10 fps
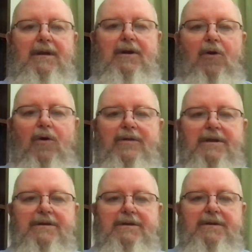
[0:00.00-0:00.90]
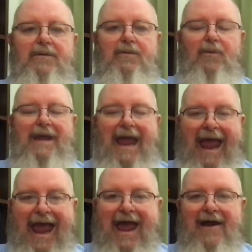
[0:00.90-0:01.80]
Knowing that we
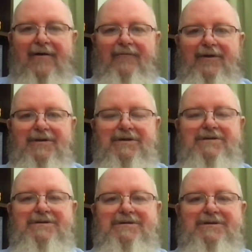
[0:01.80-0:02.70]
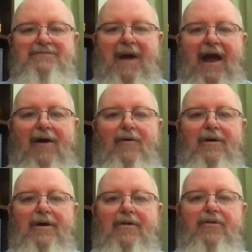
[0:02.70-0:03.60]
have Jesus' power
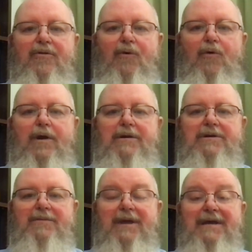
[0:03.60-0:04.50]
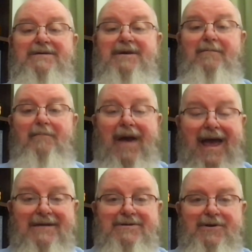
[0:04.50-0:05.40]
and authority to be his
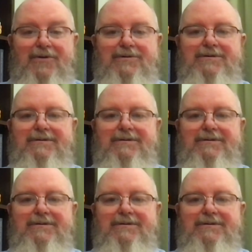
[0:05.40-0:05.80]
ambassadors,